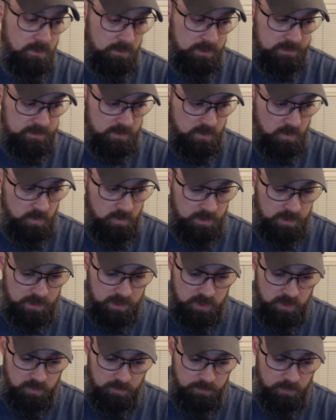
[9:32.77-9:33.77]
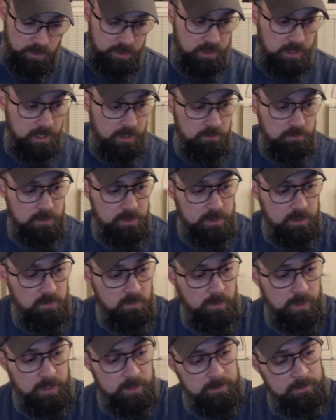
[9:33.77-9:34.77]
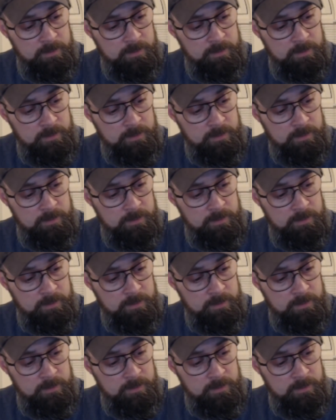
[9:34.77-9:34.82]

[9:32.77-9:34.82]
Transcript: let's go to the Cuboid now really quick.